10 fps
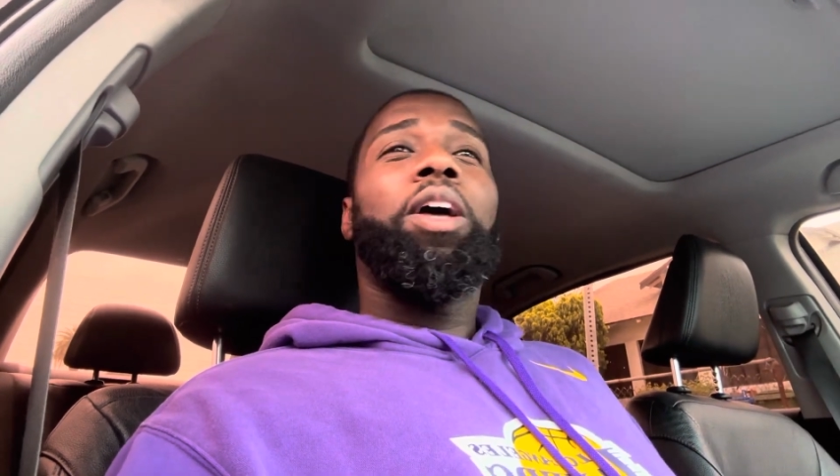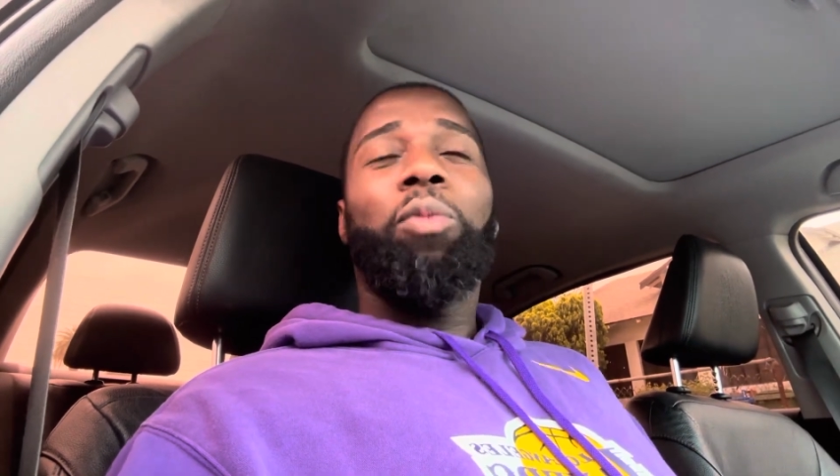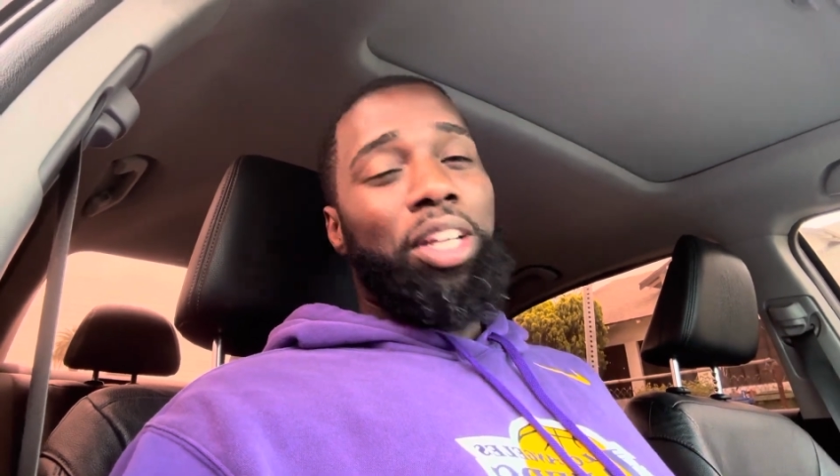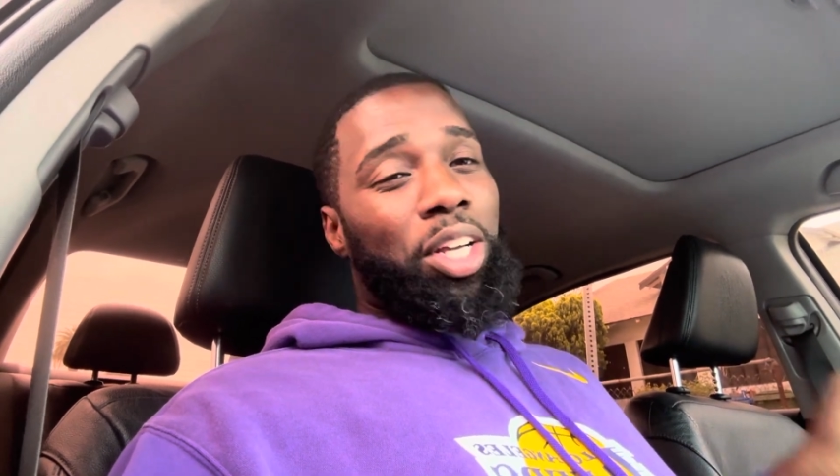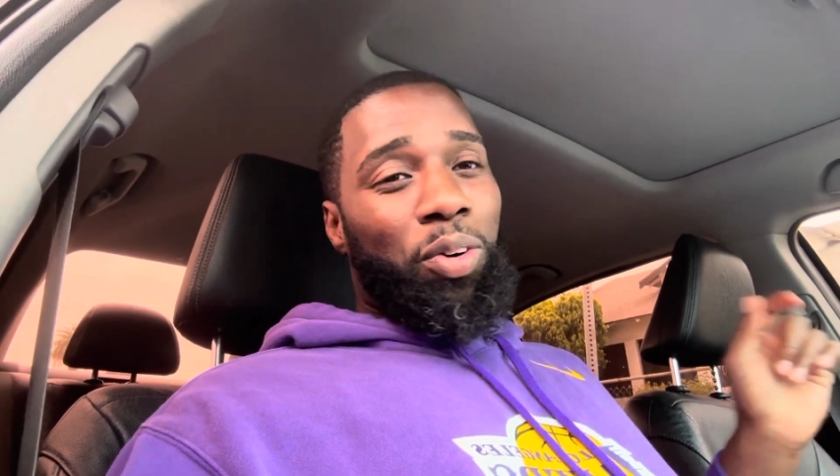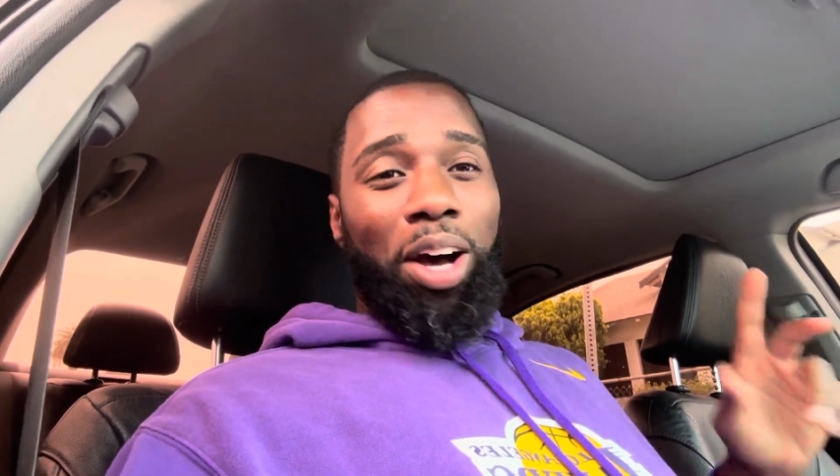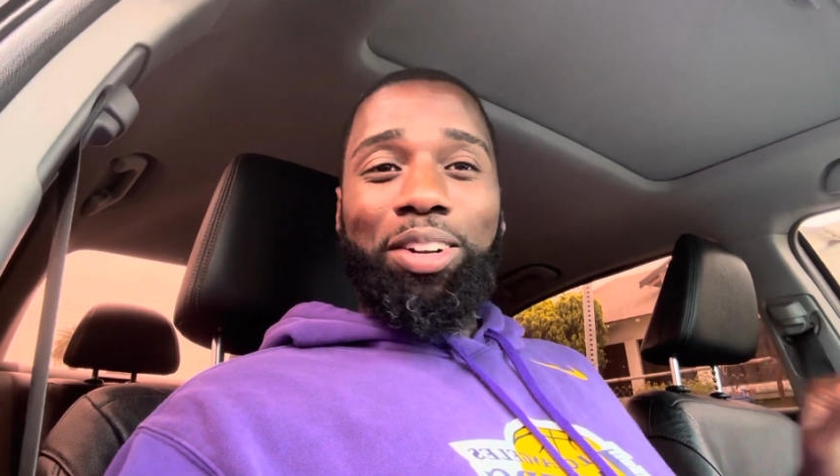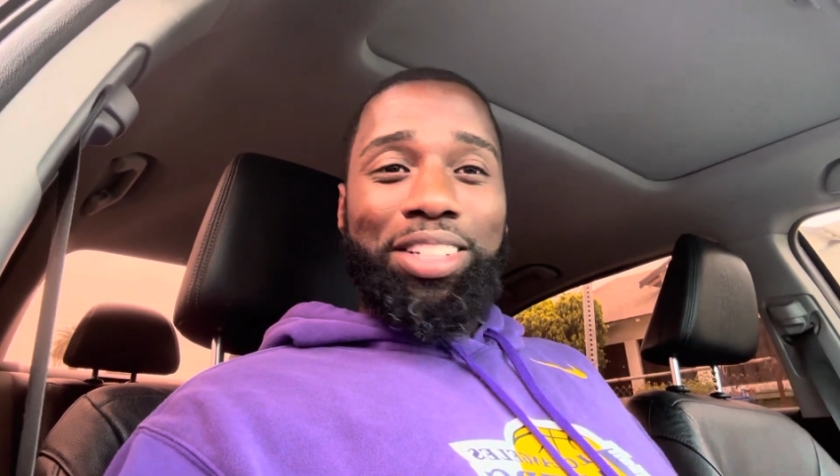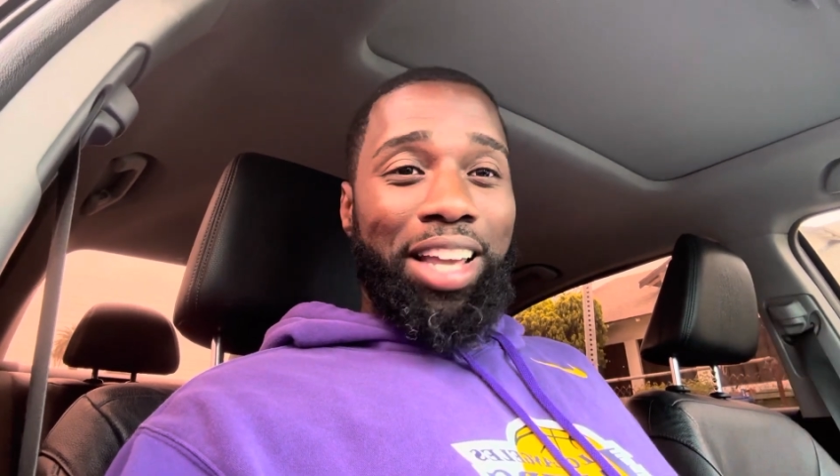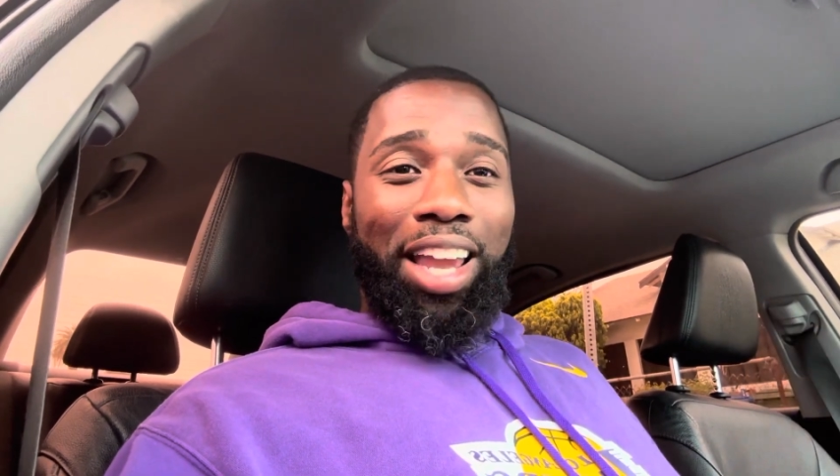We can go out
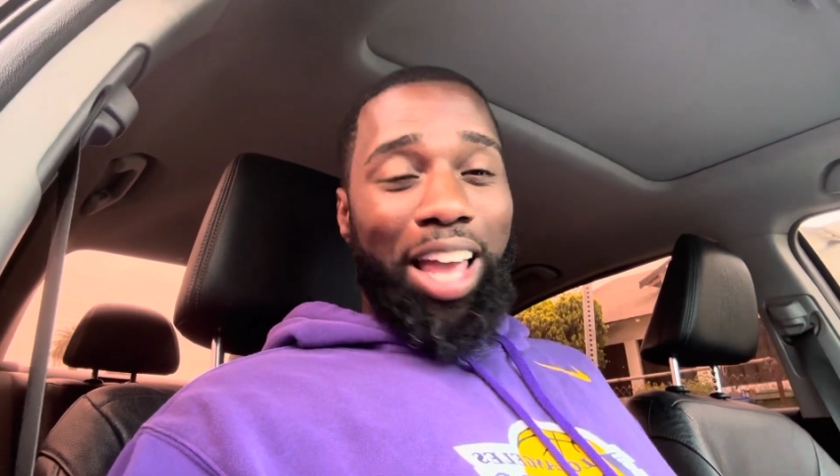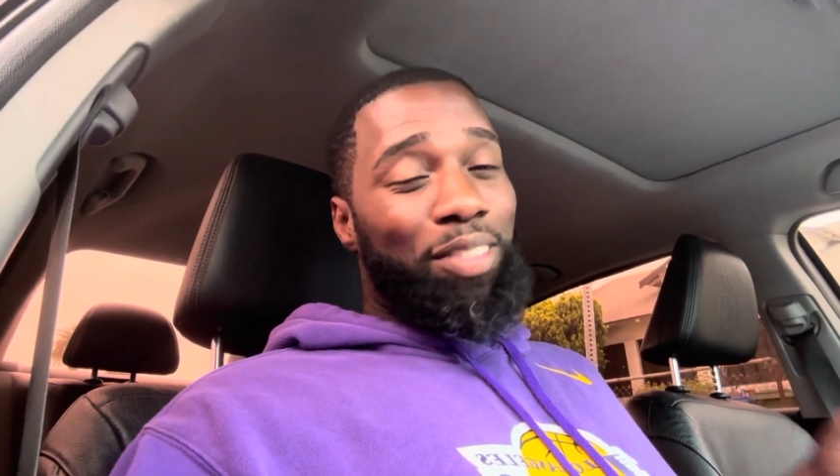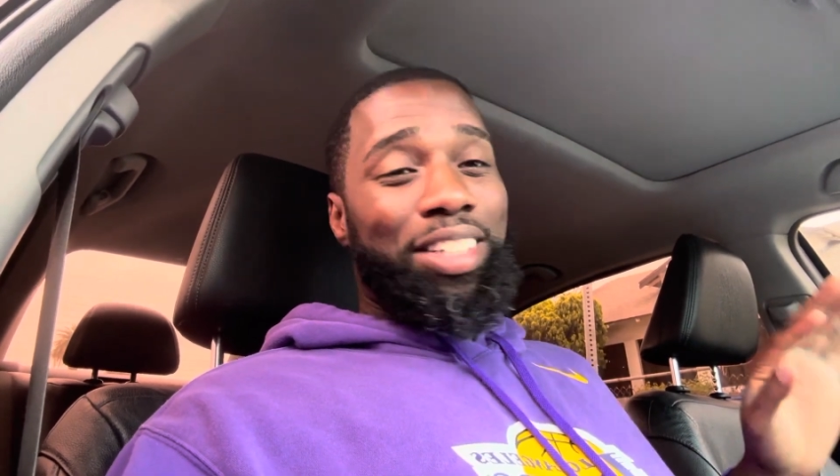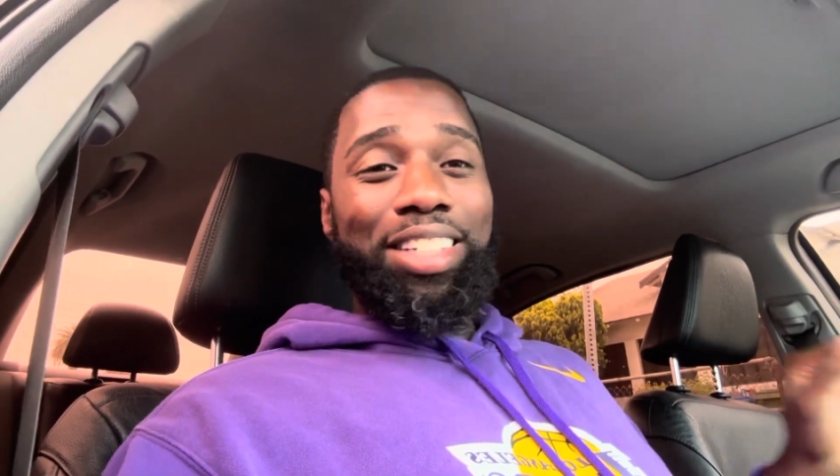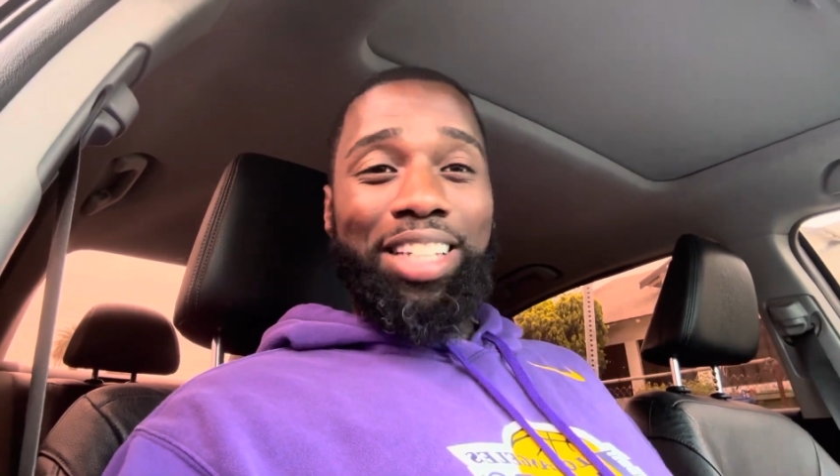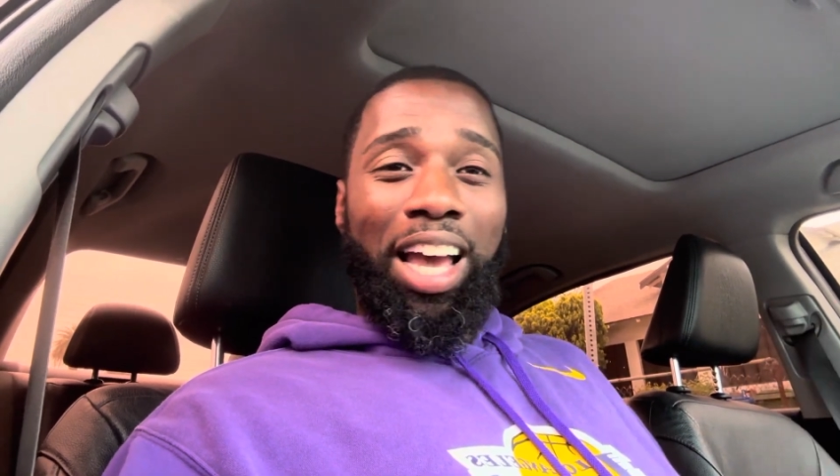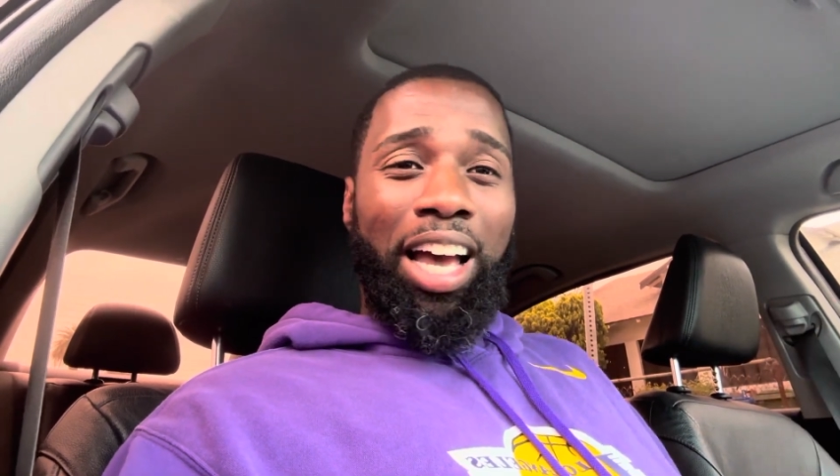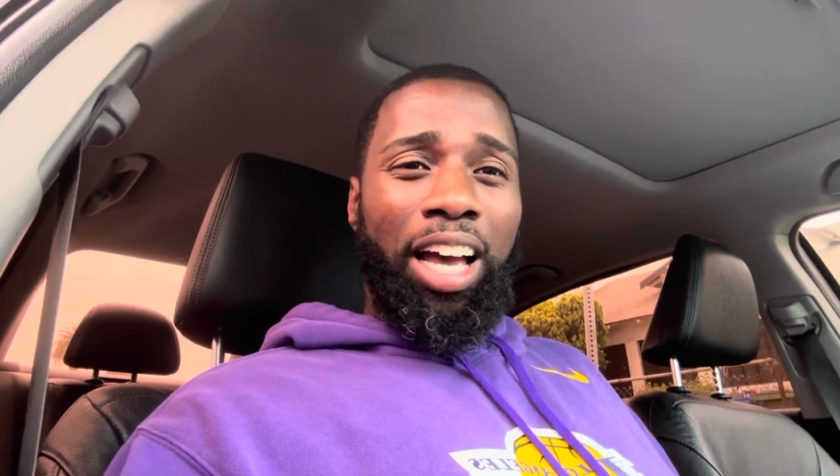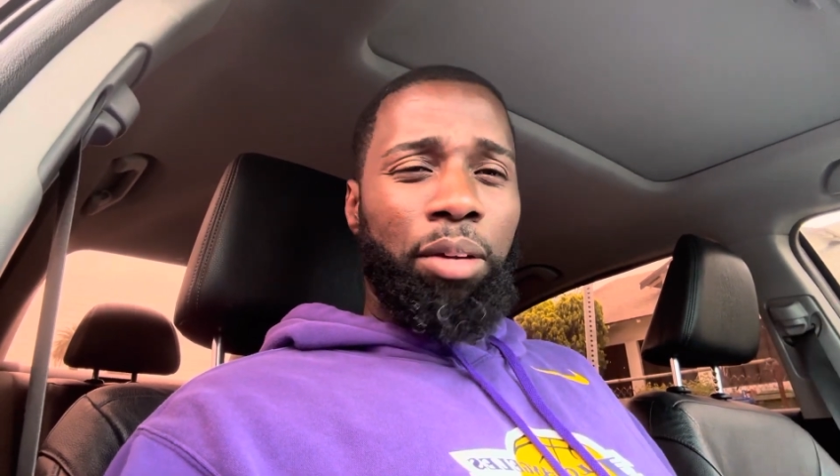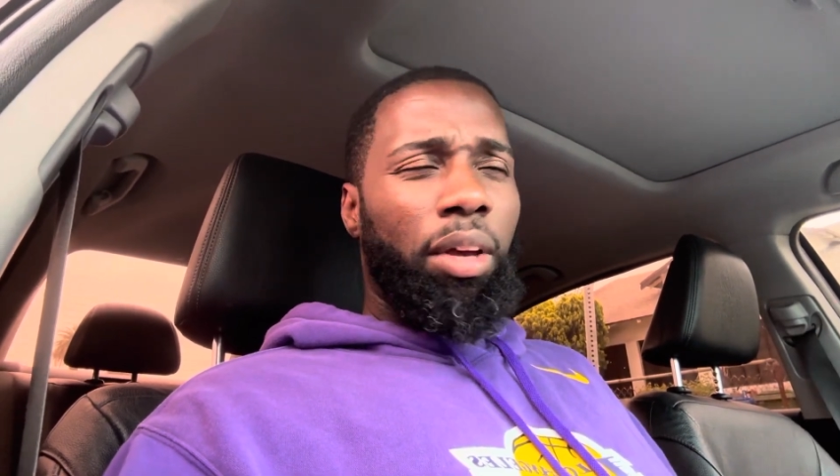on a day, have a good
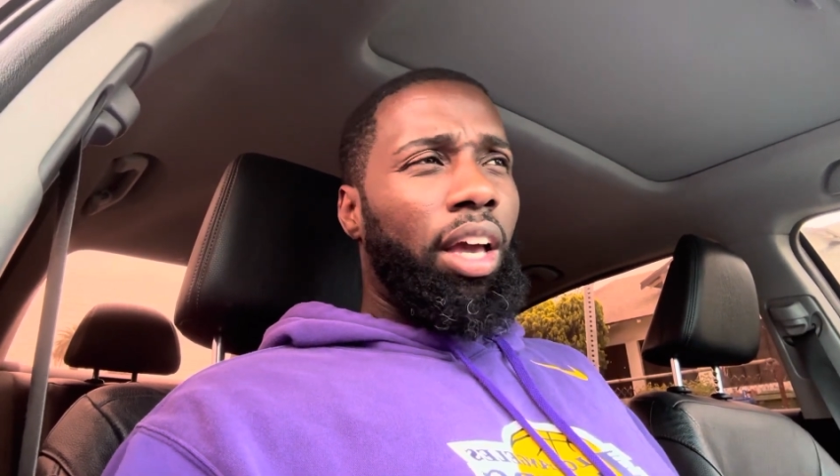time.